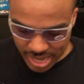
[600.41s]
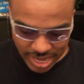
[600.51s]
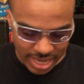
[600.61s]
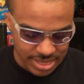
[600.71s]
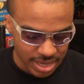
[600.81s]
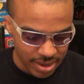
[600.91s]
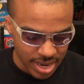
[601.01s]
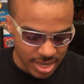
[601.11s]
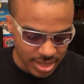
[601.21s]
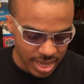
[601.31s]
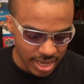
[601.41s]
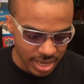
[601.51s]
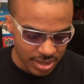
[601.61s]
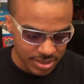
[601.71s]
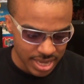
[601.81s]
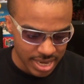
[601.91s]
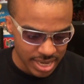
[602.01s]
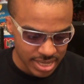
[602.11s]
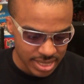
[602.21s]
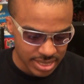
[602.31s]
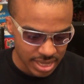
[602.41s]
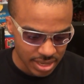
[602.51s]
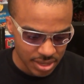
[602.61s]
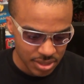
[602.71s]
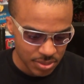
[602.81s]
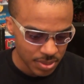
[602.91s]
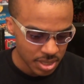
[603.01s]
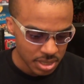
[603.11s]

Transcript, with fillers: Is there anything else I need to tell you?